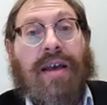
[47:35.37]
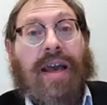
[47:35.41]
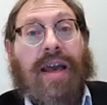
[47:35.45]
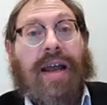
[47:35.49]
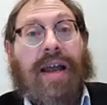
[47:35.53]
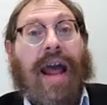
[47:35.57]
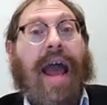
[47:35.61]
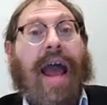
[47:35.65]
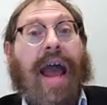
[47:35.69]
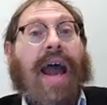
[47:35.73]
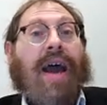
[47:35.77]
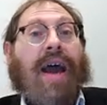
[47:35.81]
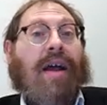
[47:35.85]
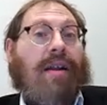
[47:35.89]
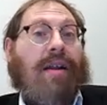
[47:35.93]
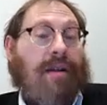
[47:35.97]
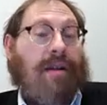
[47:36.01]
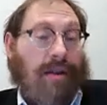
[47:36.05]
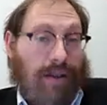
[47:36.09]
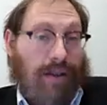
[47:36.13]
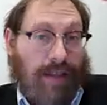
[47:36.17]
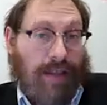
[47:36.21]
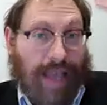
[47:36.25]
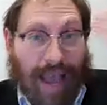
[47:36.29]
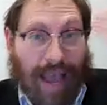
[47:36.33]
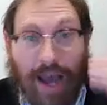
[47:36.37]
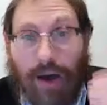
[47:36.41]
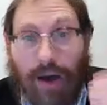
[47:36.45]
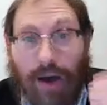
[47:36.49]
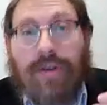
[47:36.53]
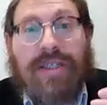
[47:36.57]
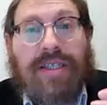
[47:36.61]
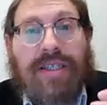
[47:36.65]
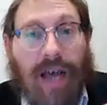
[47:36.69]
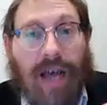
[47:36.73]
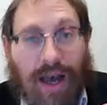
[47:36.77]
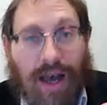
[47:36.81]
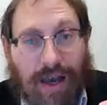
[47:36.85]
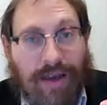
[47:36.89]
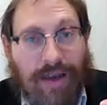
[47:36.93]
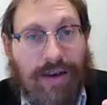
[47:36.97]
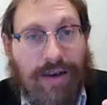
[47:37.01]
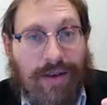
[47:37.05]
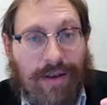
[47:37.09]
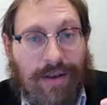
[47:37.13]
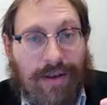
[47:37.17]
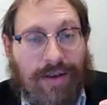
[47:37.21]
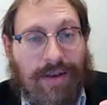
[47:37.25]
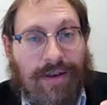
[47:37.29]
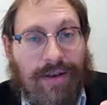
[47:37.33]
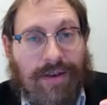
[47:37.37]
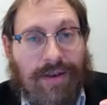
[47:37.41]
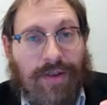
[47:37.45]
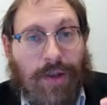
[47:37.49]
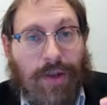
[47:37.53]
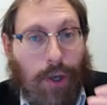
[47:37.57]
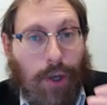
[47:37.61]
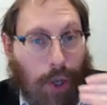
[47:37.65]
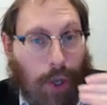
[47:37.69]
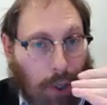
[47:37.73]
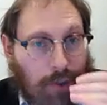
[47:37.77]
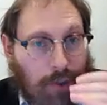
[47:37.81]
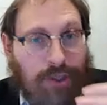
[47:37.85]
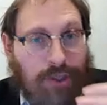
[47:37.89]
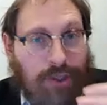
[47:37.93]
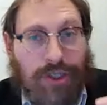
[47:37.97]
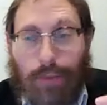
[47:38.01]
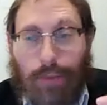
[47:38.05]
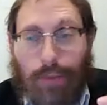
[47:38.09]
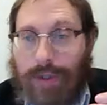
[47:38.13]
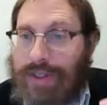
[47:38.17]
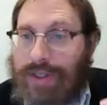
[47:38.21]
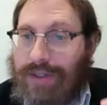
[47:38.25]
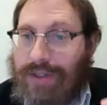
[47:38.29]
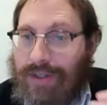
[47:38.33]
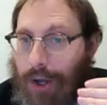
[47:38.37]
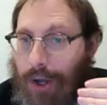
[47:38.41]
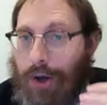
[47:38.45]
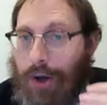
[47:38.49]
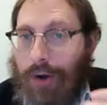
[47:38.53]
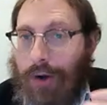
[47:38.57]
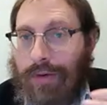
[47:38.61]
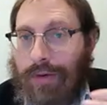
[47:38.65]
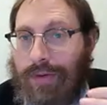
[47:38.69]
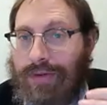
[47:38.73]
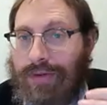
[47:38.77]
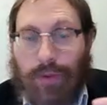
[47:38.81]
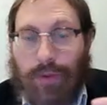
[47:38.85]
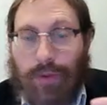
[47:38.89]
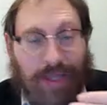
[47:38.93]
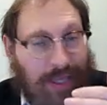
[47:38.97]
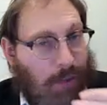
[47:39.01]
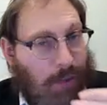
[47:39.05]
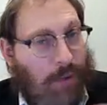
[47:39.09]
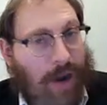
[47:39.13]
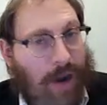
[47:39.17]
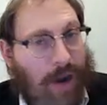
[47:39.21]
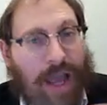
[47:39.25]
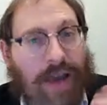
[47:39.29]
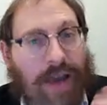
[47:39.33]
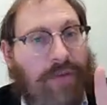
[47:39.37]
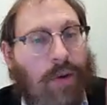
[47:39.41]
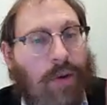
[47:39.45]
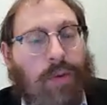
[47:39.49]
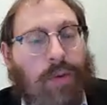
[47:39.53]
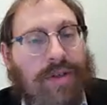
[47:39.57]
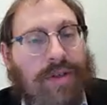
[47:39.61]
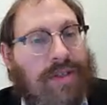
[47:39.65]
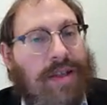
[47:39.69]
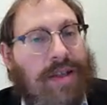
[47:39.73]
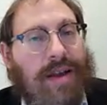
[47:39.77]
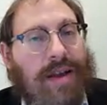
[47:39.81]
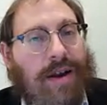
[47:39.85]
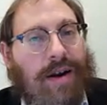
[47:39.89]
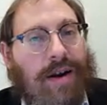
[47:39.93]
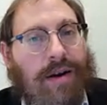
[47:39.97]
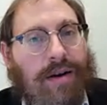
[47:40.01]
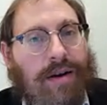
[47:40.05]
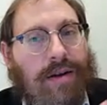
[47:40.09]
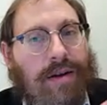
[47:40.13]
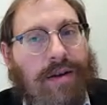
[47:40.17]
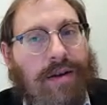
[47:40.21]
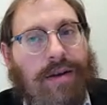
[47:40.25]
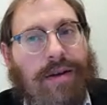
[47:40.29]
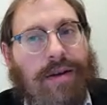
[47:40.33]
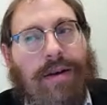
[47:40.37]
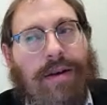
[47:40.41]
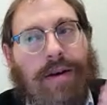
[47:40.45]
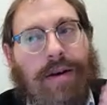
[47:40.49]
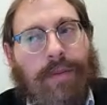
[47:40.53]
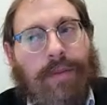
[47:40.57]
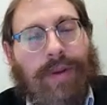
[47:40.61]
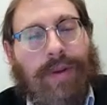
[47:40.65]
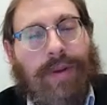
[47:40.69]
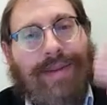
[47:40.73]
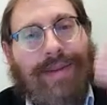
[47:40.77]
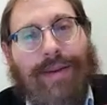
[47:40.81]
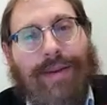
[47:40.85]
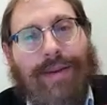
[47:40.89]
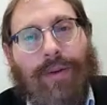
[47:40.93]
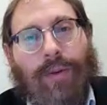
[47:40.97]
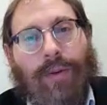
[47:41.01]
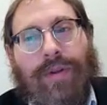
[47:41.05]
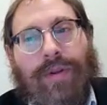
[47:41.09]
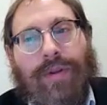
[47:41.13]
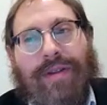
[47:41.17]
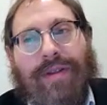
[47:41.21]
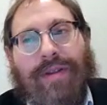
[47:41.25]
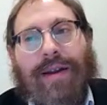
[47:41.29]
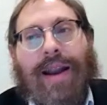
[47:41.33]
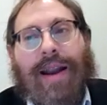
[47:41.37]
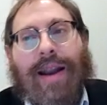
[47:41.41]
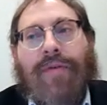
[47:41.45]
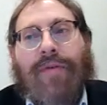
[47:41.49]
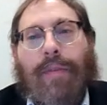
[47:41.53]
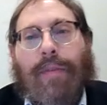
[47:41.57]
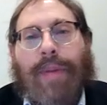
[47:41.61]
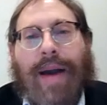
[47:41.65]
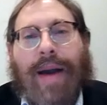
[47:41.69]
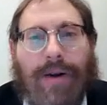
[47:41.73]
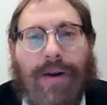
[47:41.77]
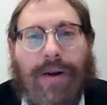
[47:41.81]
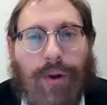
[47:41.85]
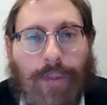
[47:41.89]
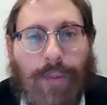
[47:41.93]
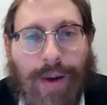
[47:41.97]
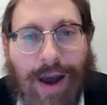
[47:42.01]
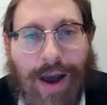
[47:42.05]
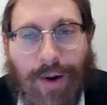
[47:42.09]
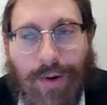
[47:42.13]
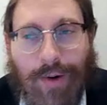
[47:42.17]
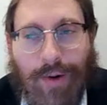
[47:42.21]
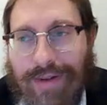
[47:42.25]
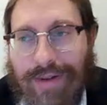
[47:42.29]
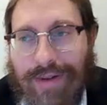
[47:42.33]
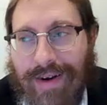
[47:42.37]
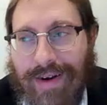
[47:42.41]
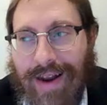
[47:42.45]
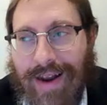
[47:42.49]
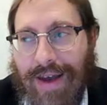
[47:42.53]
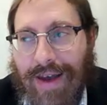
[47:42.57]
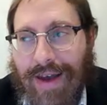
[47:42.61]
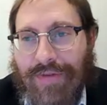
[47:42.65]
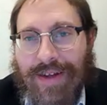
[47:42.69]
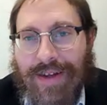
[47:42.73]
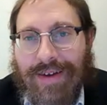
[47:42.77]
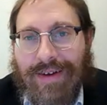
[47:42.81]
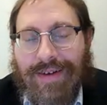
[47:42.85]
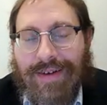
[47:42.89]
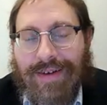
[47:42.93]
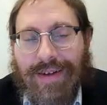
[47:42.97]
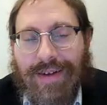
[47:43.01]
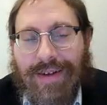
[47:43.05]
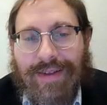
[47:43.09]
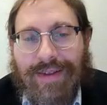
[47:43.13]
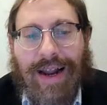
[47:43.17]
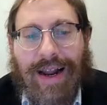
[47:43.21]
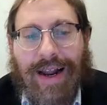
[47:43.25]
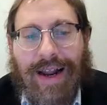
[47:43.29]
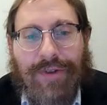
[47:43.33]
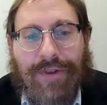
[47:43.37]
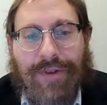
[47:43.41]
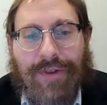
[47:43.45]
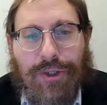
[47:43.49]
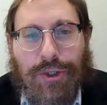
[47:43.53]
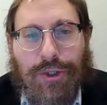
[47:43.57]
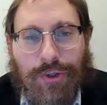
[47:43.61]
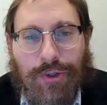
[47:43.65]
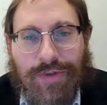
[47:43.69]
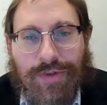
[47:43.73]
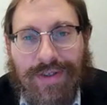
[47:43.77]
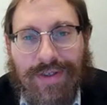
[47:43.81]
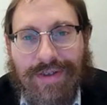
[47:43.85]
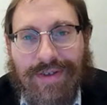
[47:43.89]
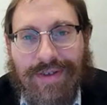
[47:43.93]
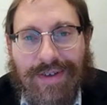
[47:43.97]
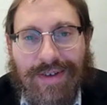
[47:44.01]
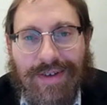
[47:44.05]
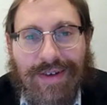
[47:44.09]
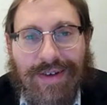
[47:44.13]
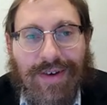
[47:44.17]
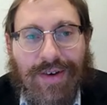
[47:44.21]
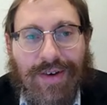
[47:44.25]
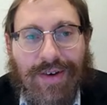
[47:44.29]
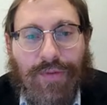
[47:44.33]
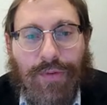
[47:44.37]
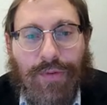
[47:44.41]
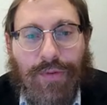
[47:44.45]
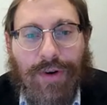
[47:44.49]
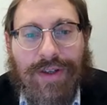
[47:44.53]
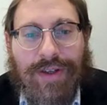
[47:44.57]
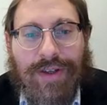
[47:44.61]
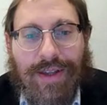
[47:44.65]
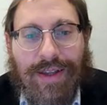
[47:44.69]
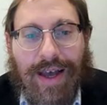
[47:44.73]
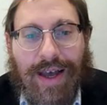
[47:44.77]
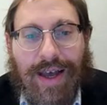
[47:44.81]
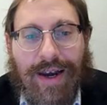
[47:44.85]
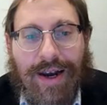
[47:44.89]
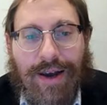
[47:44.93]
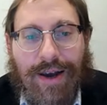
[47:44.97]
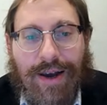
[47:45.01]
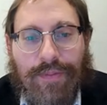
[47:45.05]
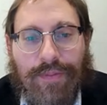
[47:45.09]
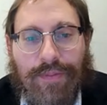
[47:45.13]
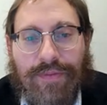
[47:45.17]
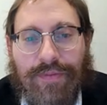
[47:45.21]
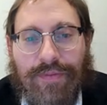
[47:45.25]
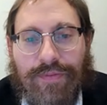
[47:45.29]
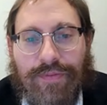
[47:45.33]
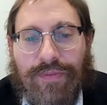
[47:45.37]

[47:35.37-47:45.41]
It had the outside, the Choshen with the stones, with the engraving was there, but didn't have the battery power, didn't have the didn't have the juice for it to light up.